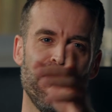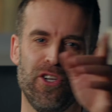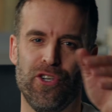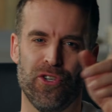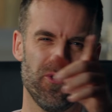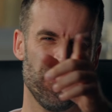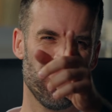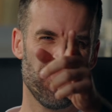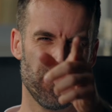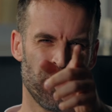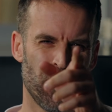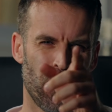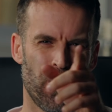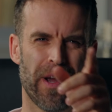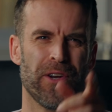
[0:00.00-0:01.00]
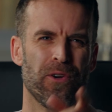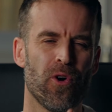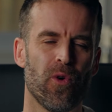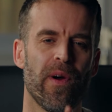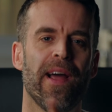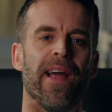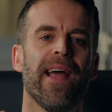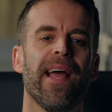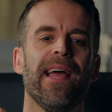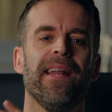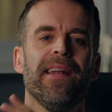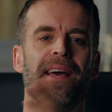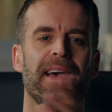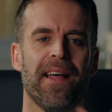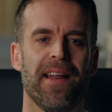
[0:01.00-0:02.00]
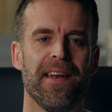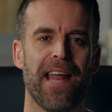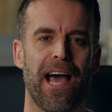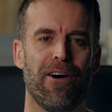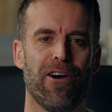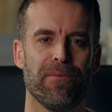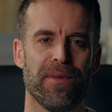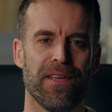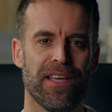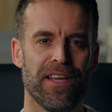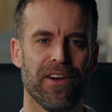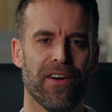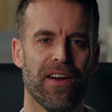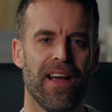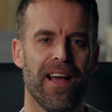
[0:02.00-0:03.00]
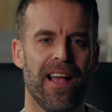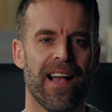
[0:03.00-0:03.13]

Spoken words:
shoot through a doorway, and now I'm here.